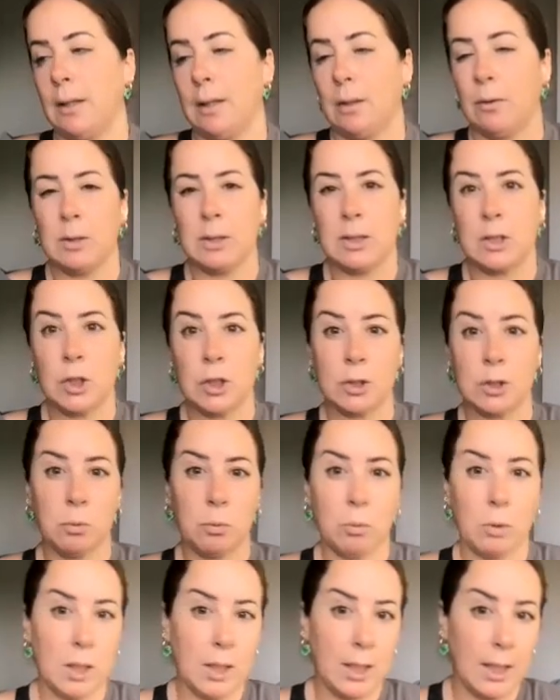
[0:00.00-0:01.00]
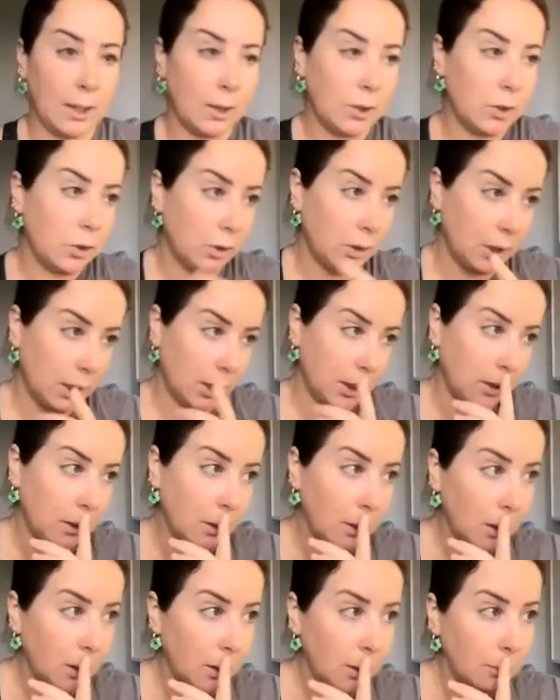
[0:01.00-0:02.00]
there was just one actually
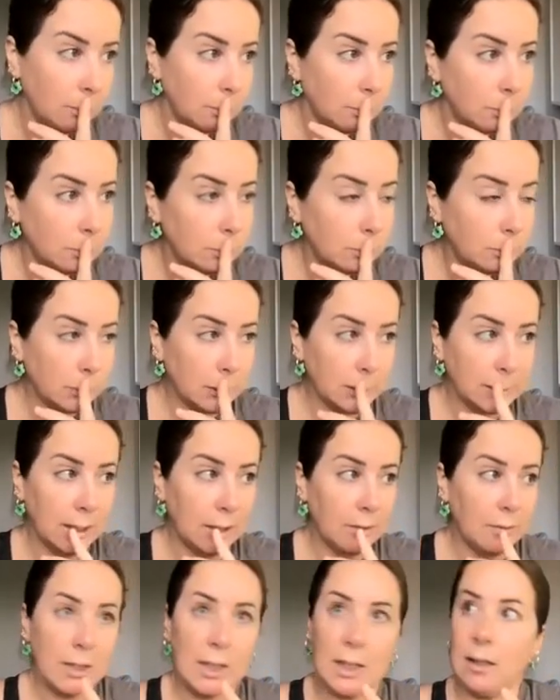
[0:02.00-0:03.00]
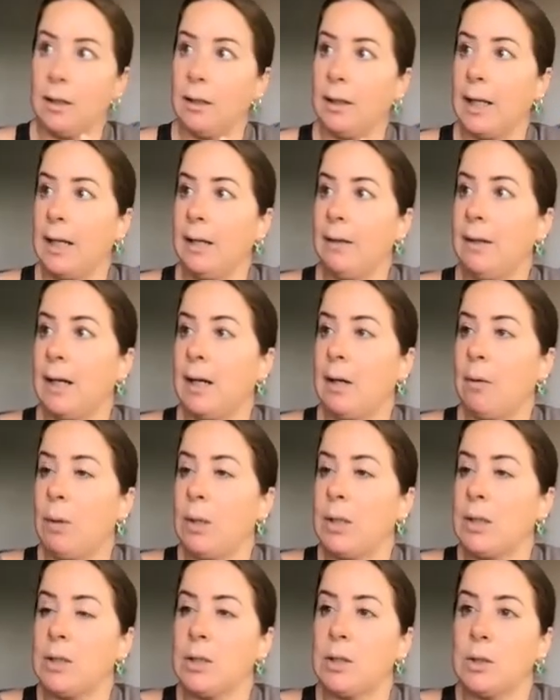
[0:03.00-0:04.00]
in downtown LA that I
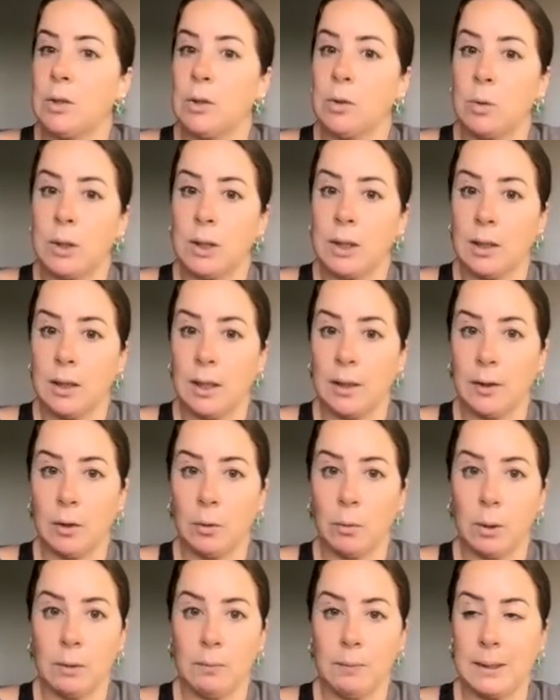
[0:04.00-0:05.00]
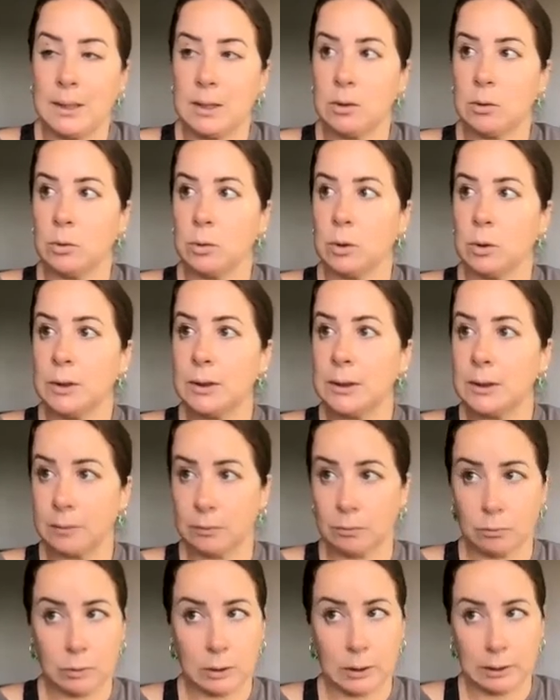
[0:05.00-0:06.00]
went to with another one of my schools.
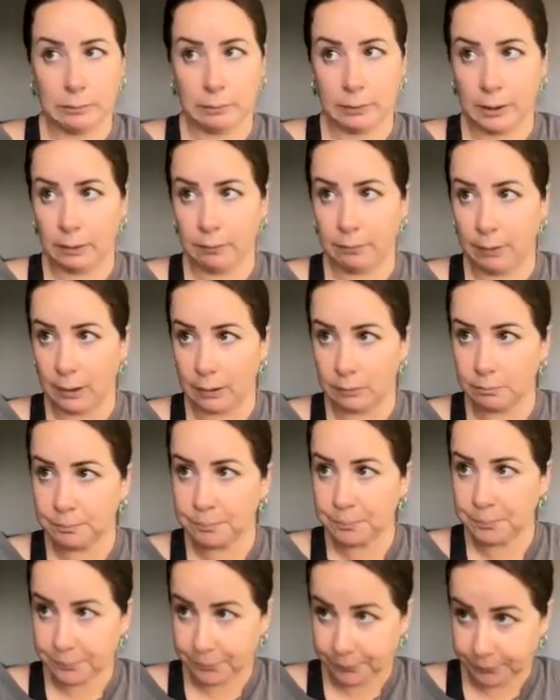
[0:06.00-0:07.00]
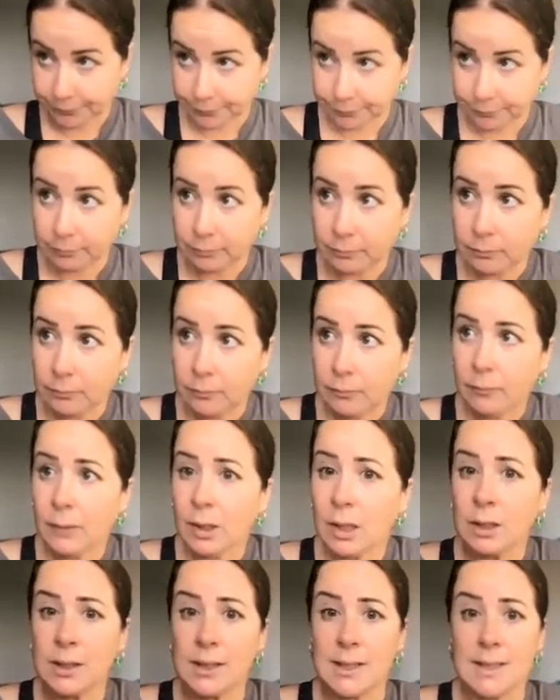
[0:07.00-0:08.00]
Really, really fun
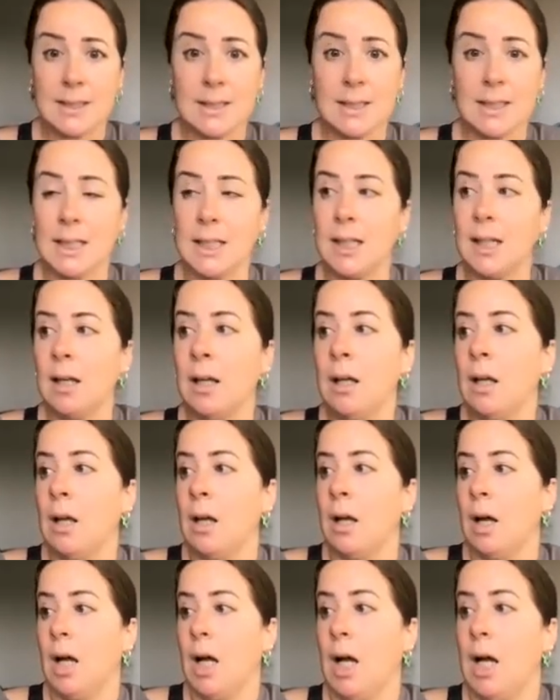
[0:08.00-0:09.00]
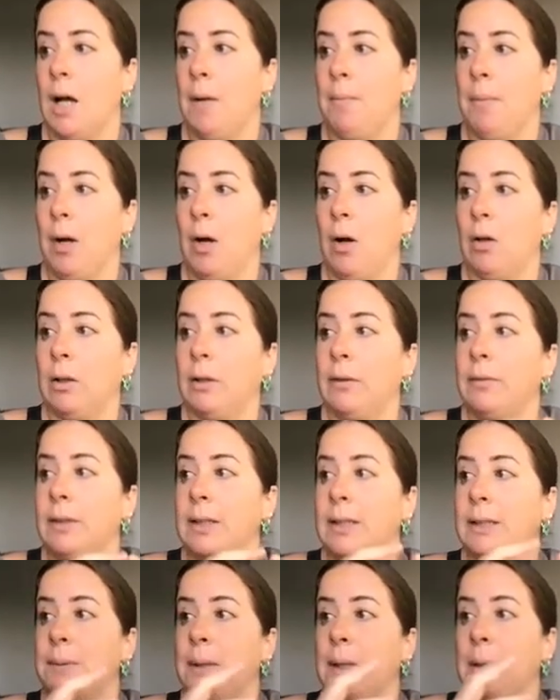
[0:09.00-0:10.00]
to see all of
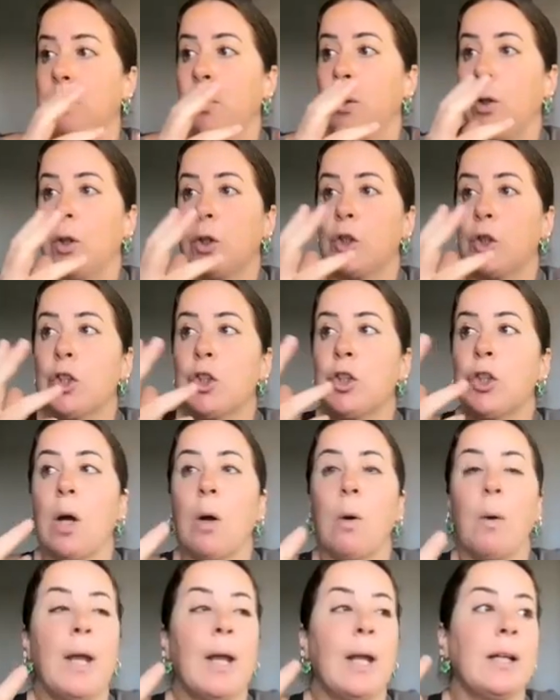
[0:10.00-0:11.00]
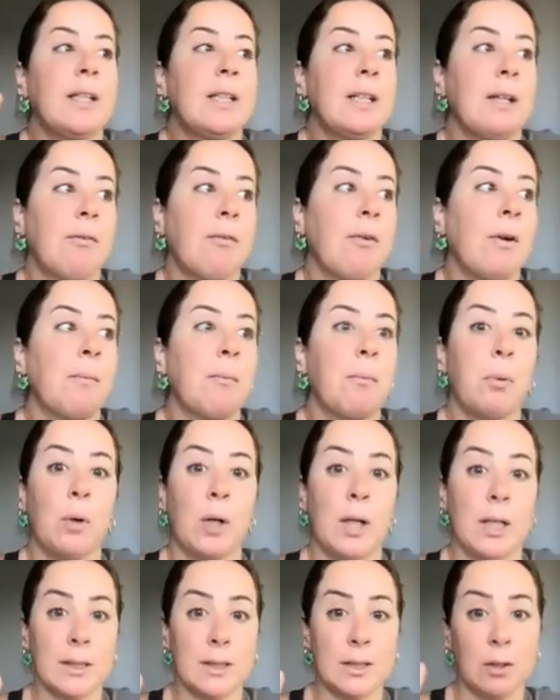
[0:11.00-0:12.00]
these people showing different
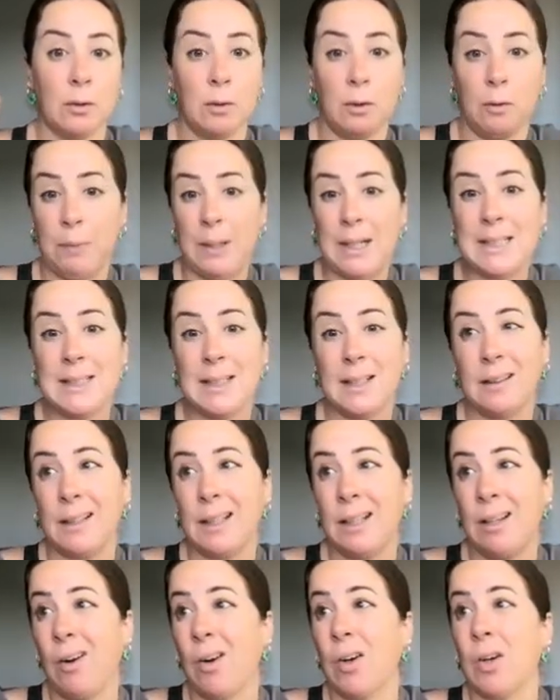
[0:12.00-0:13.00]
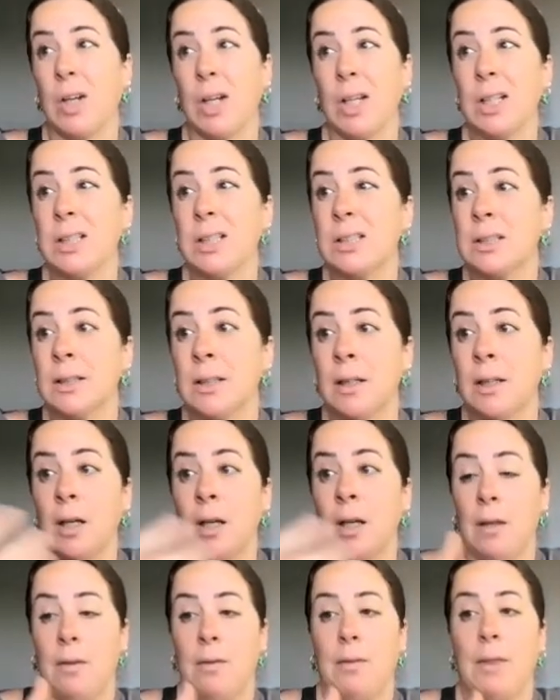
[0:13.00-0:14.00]
prints. So they're basically artists
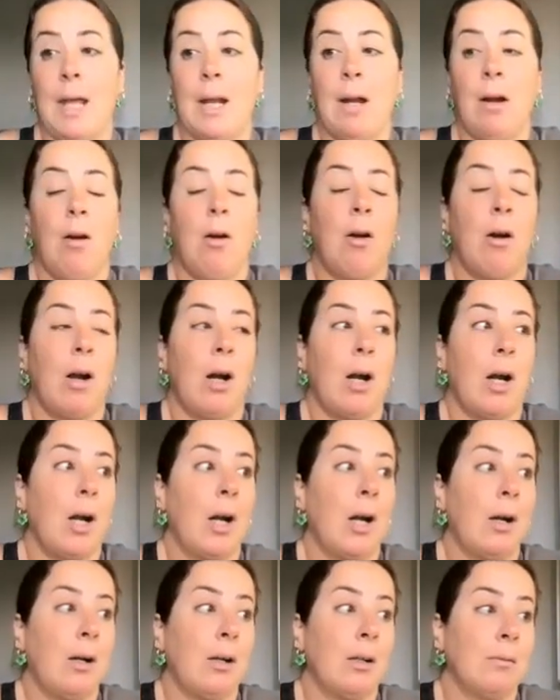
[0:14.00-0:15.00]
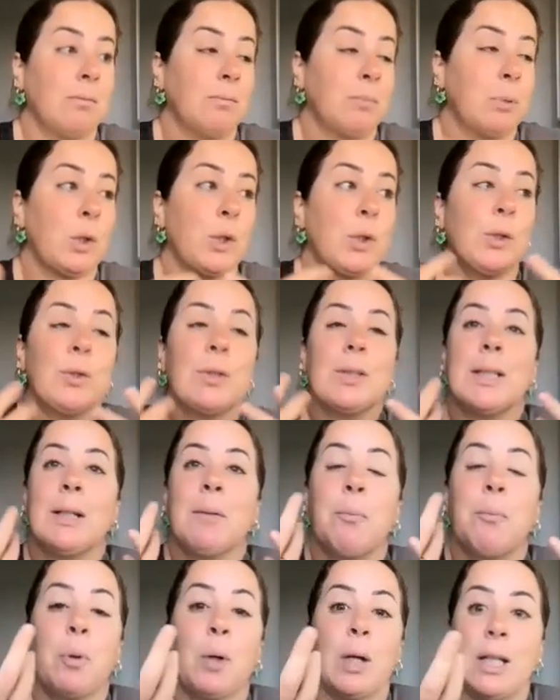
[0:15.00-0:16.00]
that are
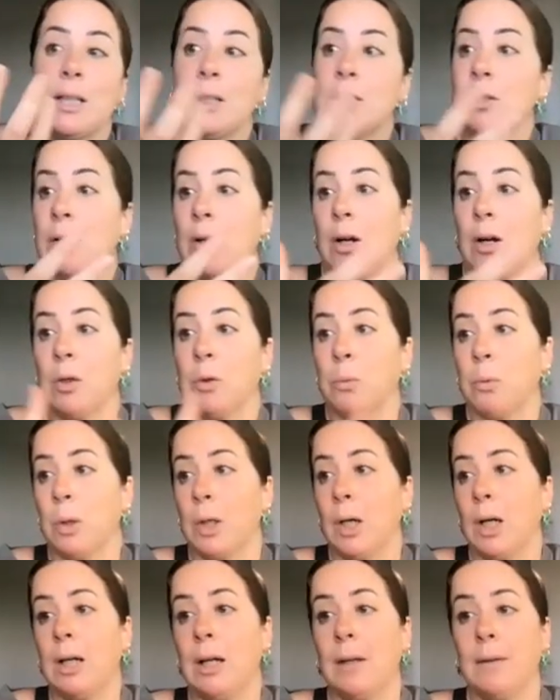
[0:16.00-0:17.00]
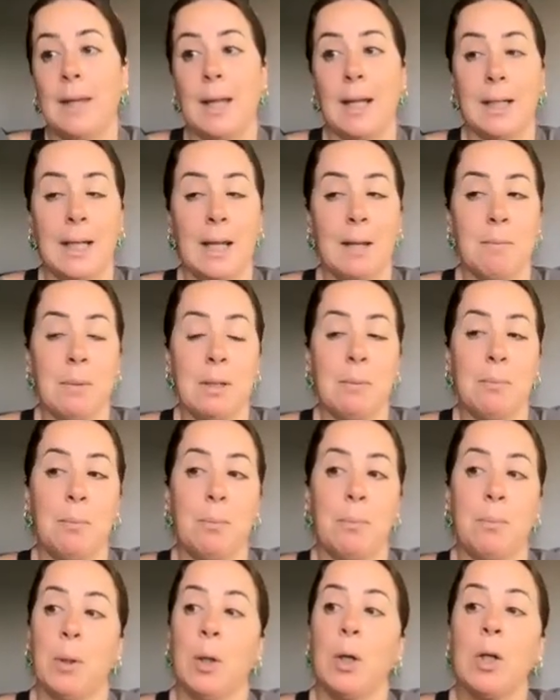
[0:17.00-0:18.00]
producing prints or artwork that can be
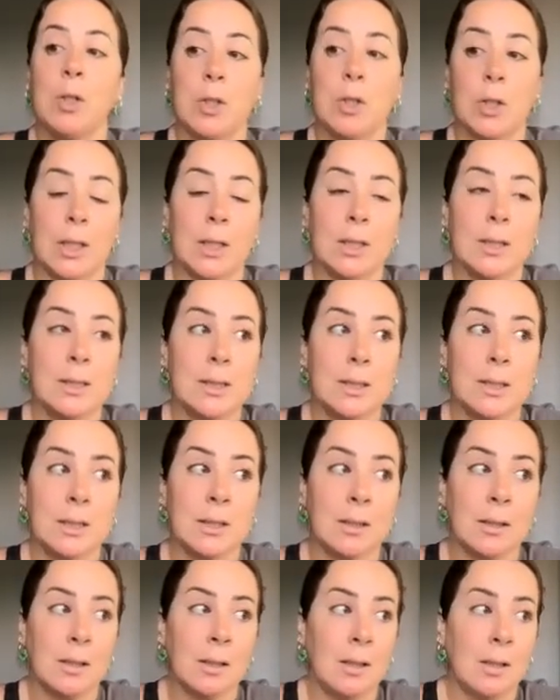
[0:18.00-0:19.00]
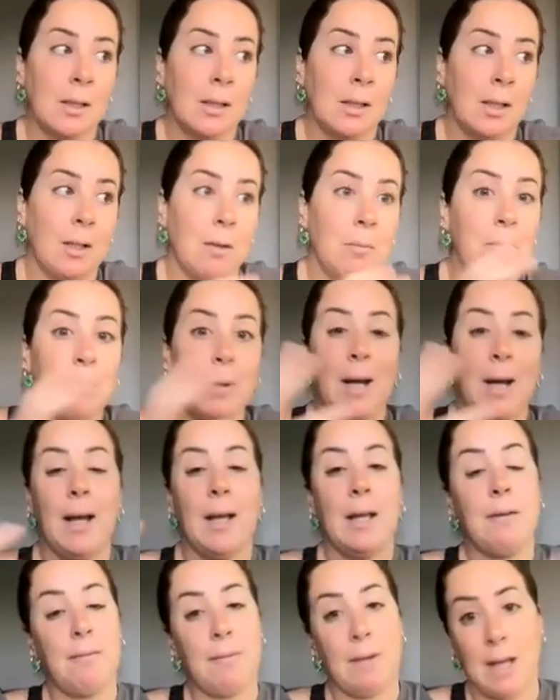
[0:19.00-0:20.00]
purchased
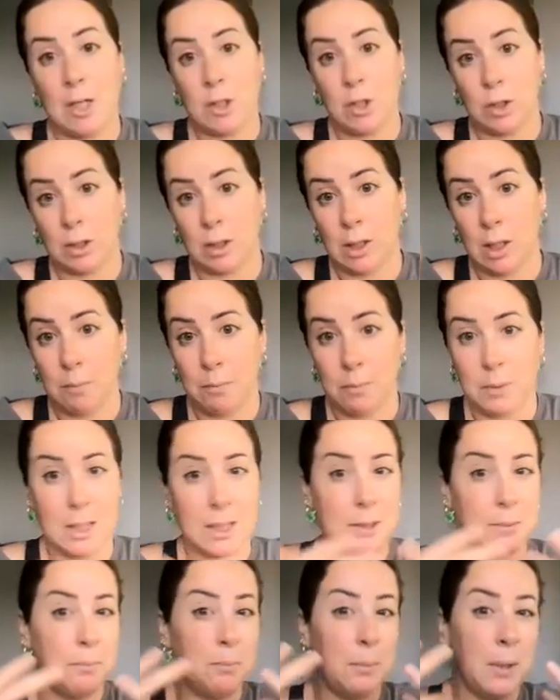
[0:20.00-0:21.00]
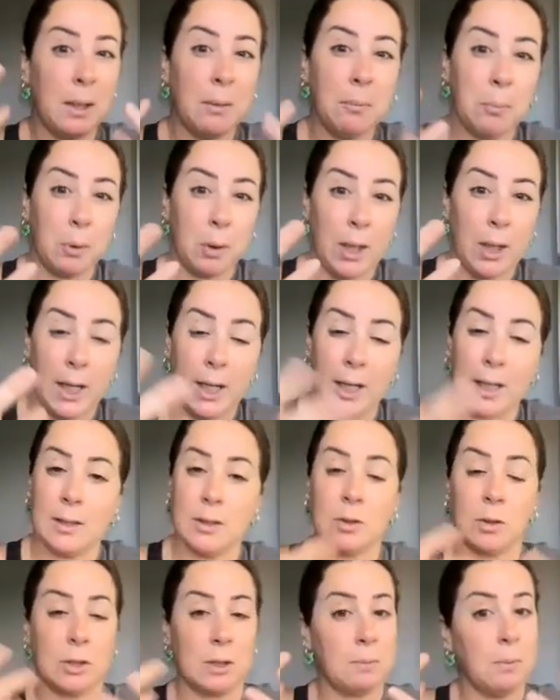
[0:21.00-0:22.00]
by fashion companies, big
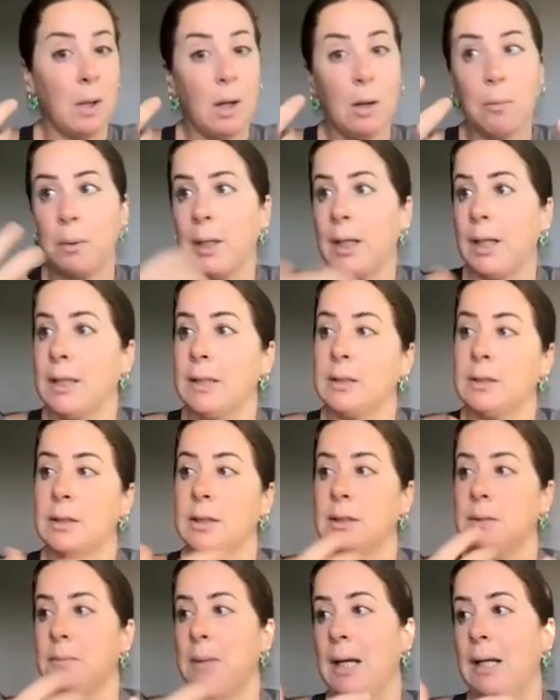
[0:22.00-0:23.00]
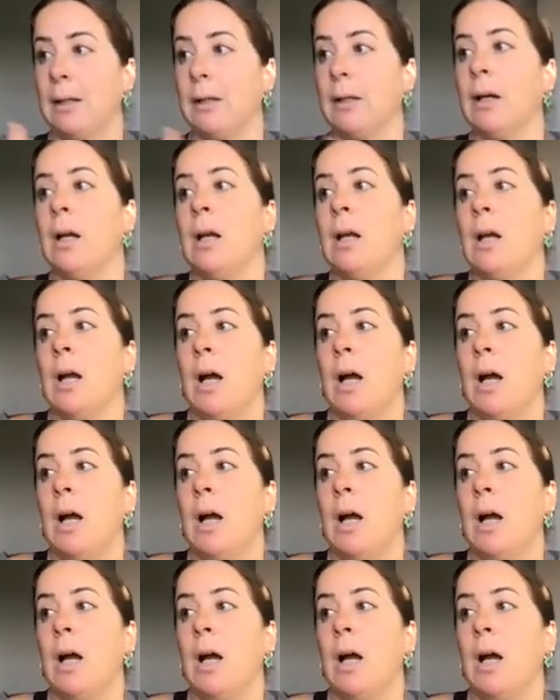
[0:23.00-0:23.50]
brands or small brands, doesn't matter,